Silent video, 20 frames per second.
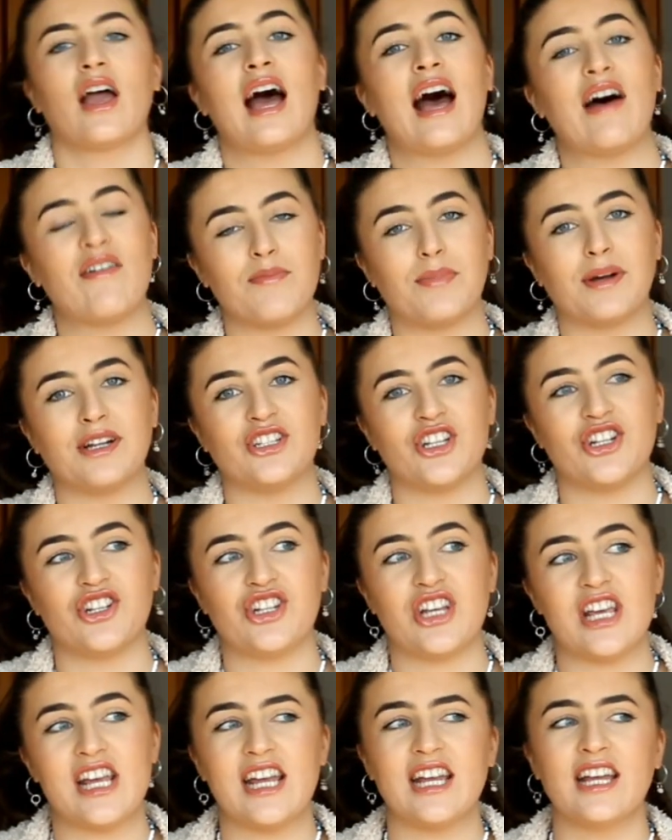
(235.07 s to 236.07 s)
Have a budget
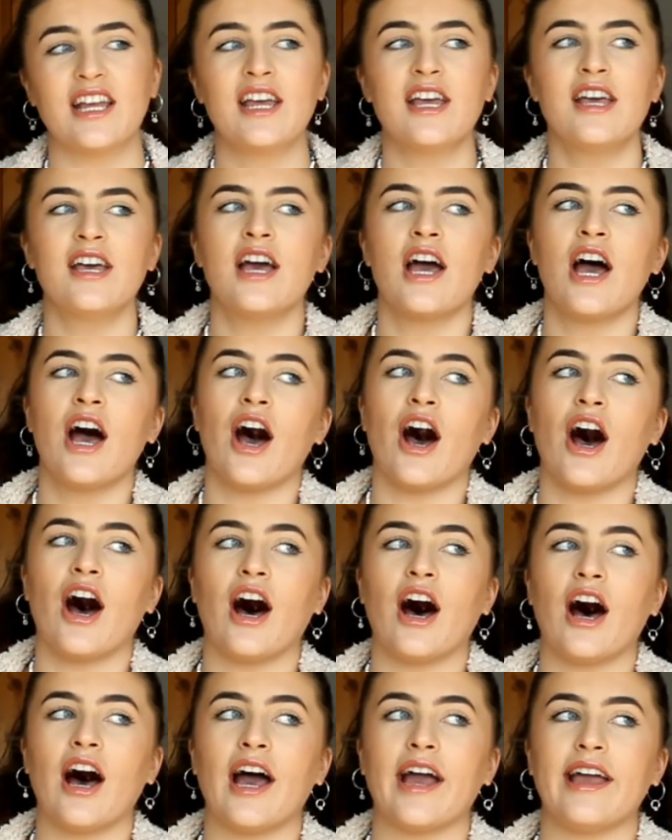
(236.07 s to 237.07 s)
sheet.
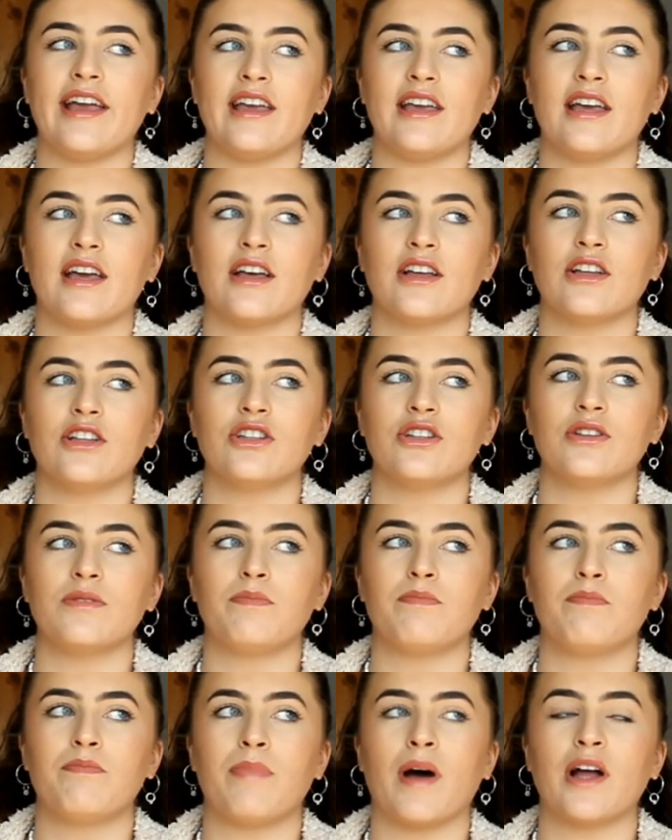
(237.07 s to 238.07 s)
I
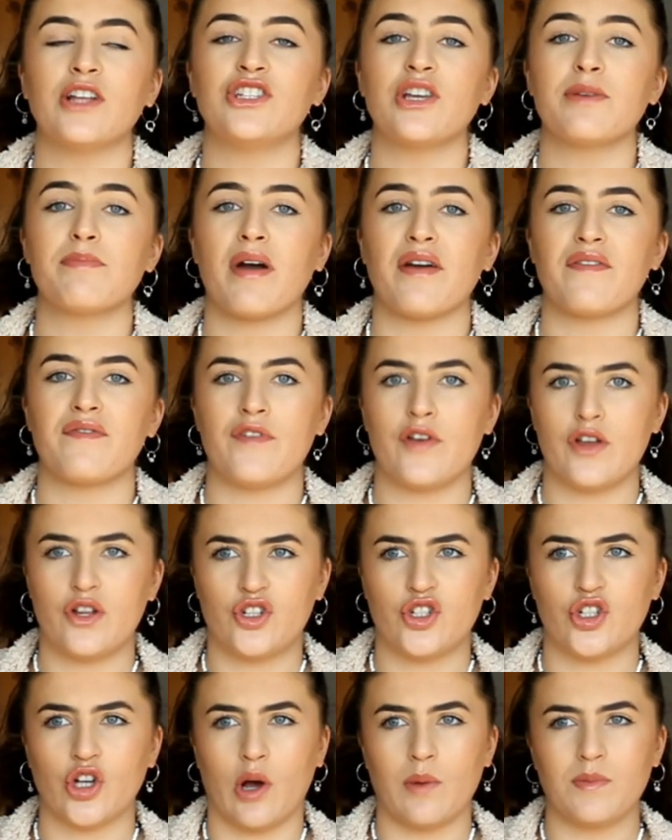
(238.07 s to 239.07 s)
budget my
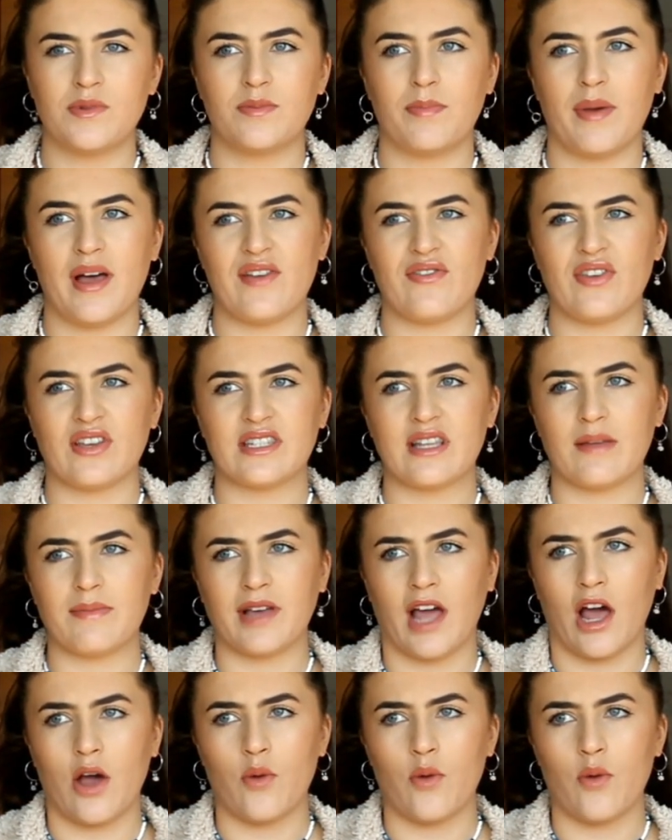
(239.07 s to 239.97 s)
food shops, but if there's something